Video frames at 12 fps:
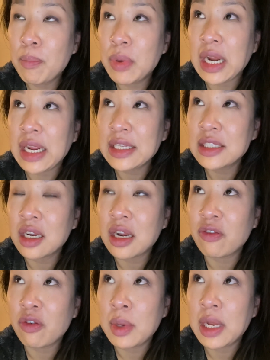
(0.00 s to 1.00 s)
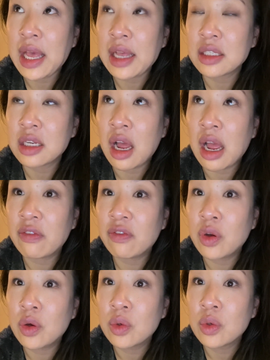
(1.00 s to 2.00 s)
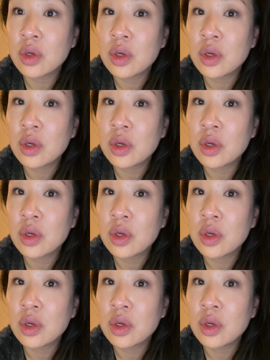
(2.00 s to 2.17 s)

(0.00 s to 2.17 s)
but I guess not everybody has an iPhone.